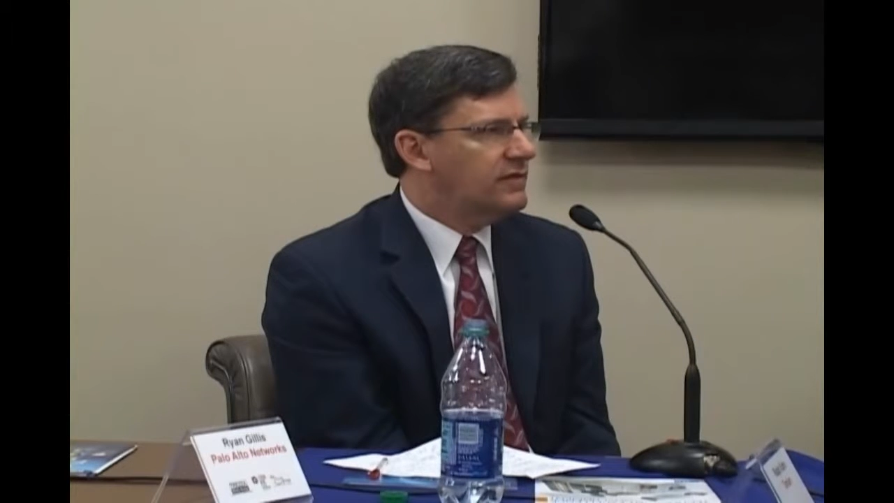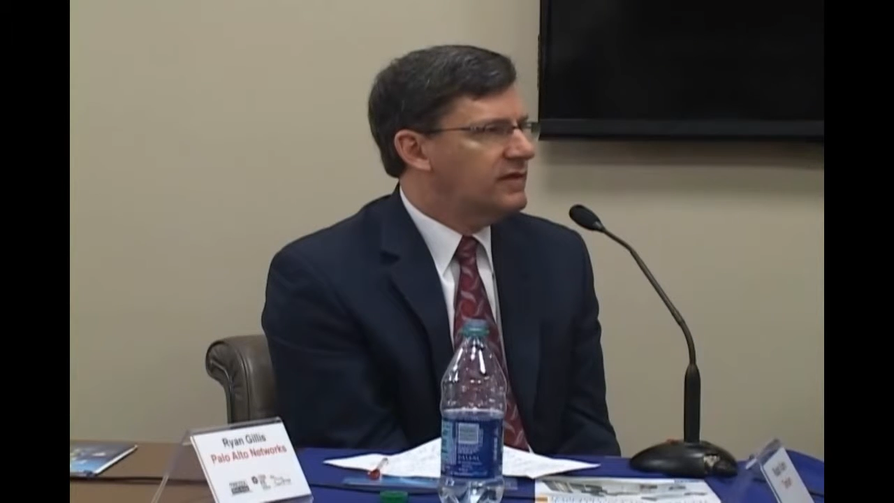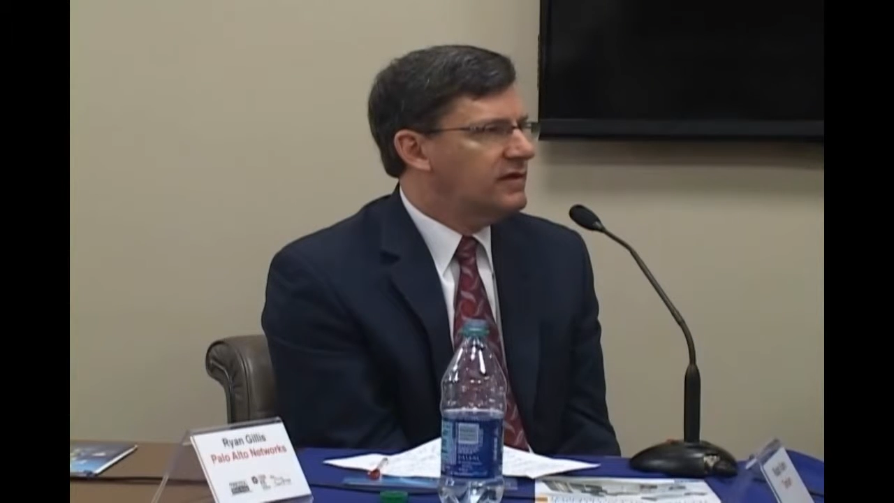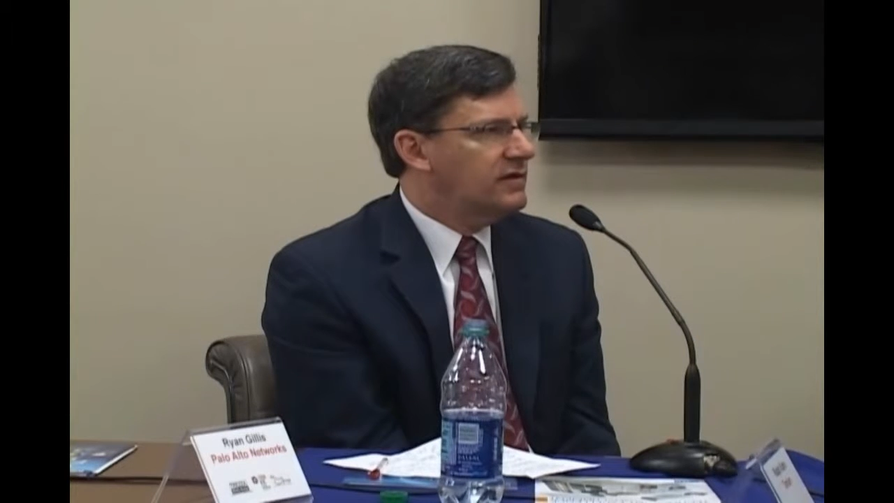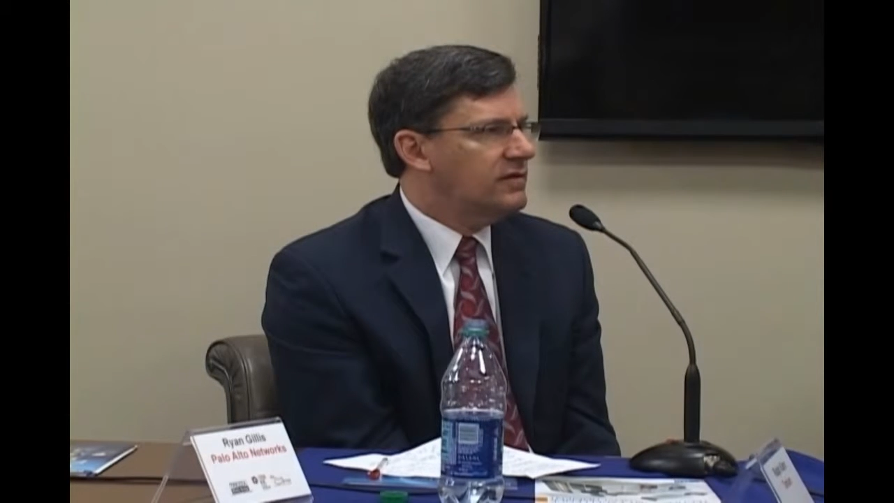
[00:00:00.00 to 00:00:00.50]

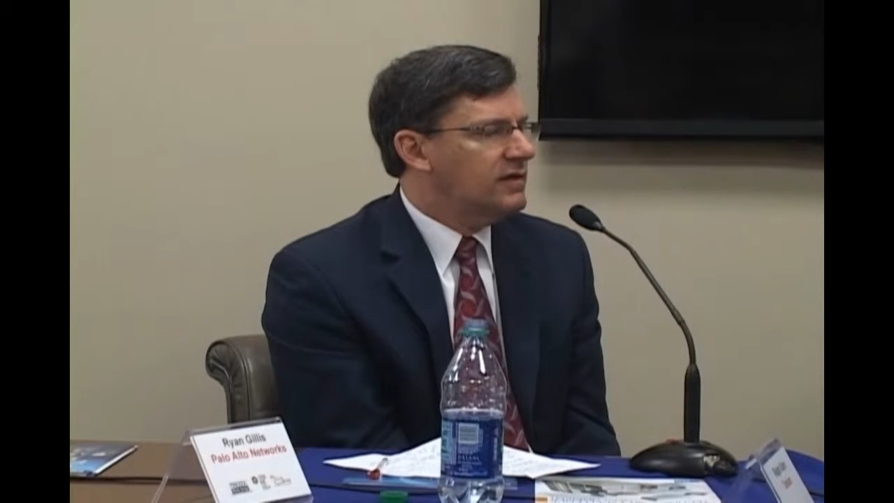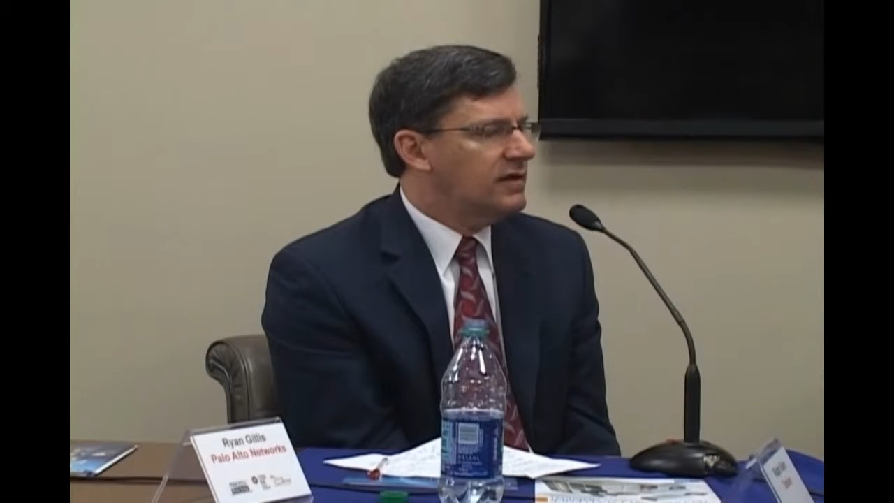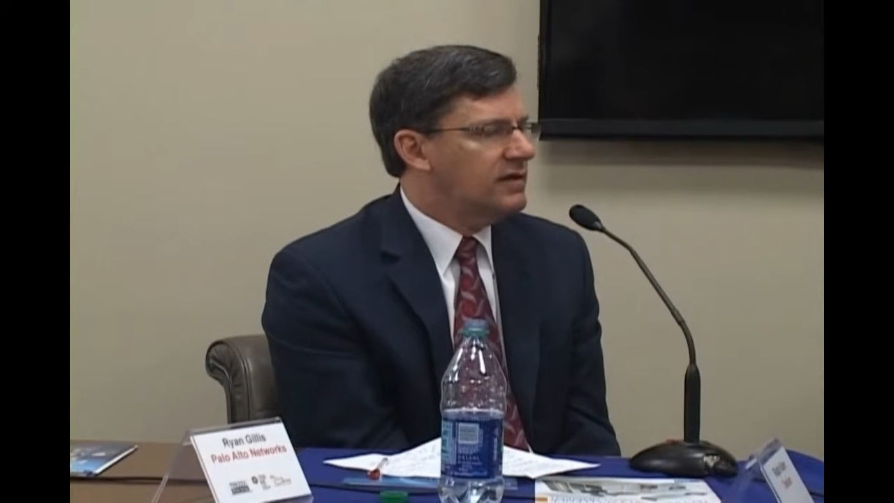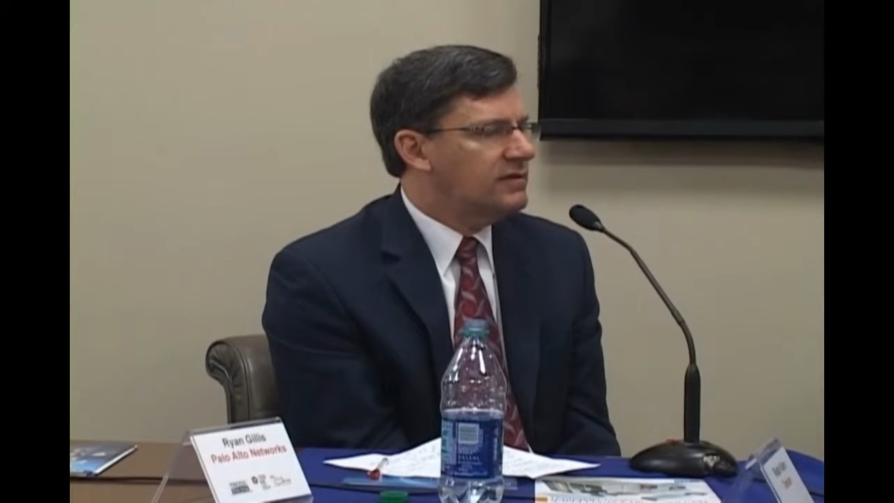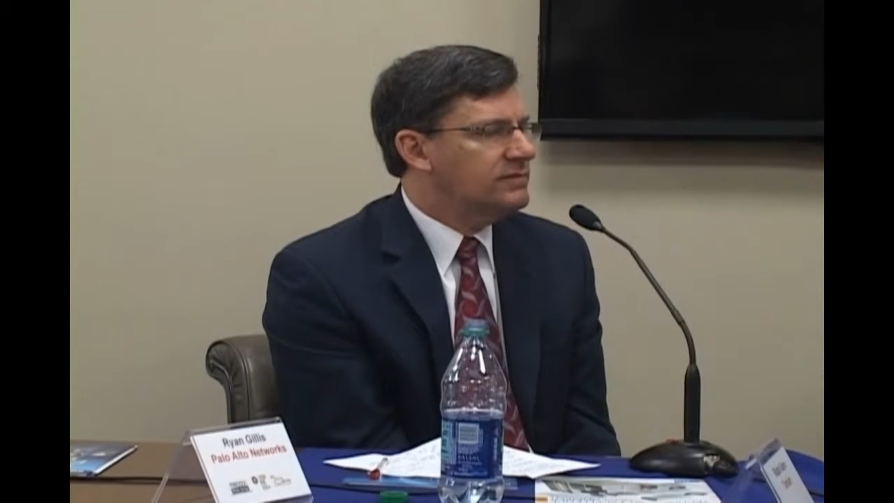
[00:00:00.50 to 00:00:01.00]
the
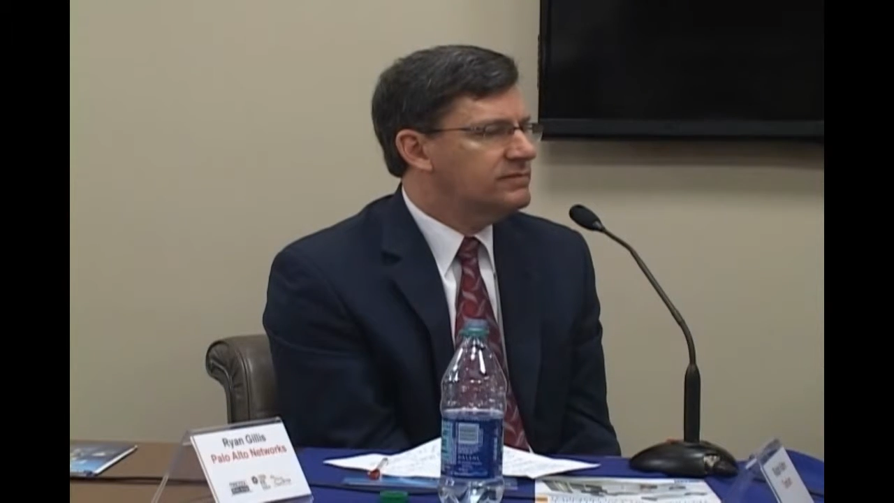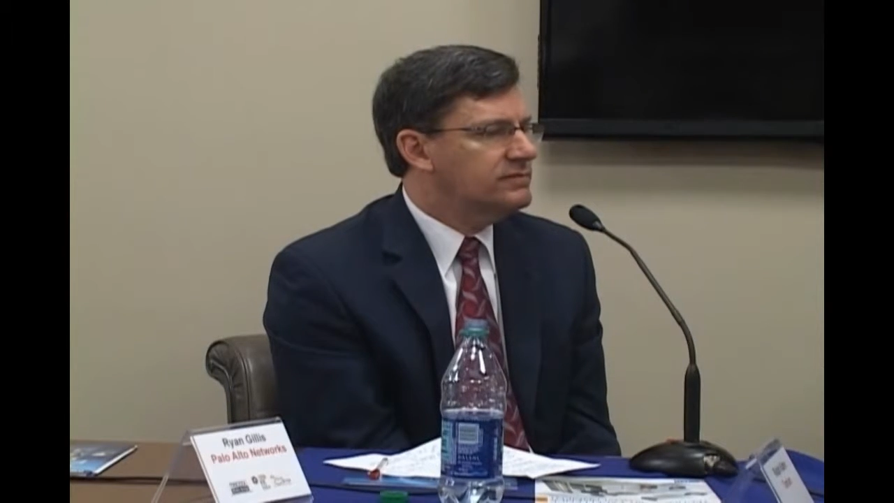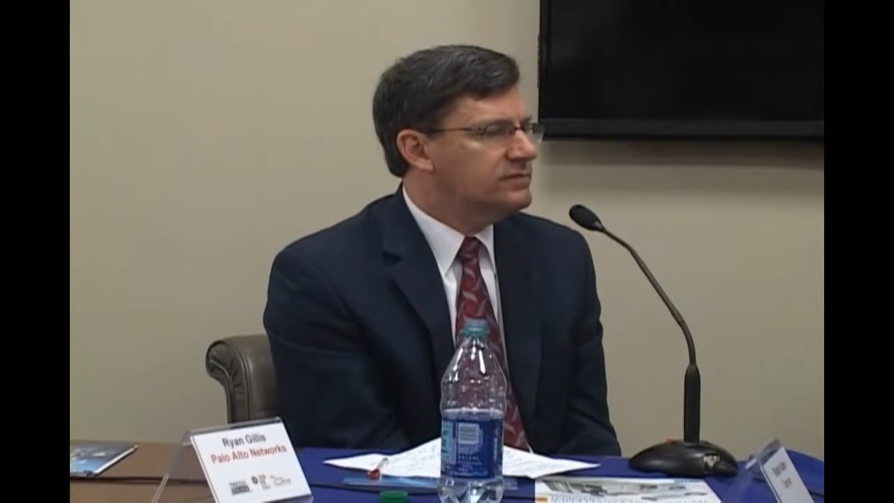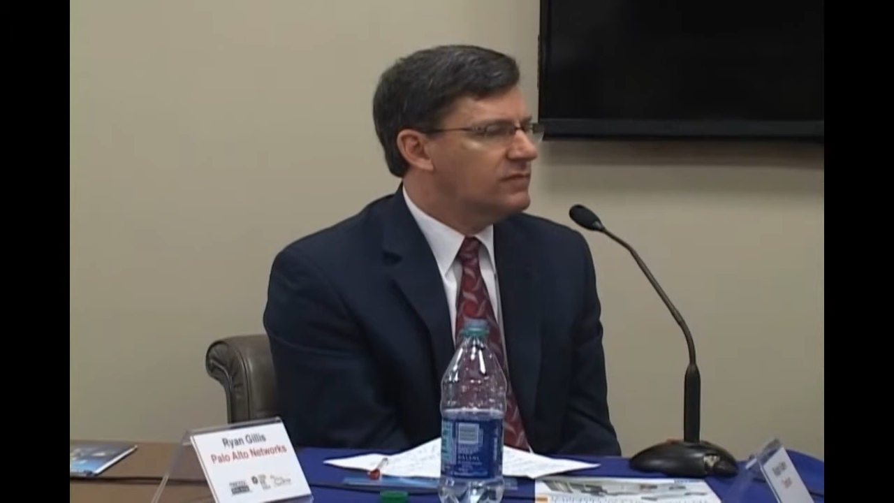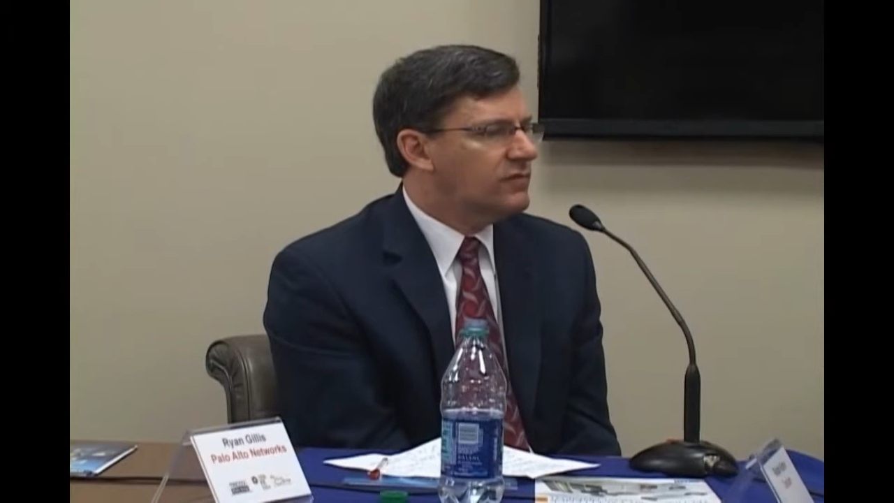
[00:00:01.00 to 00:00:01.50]
um,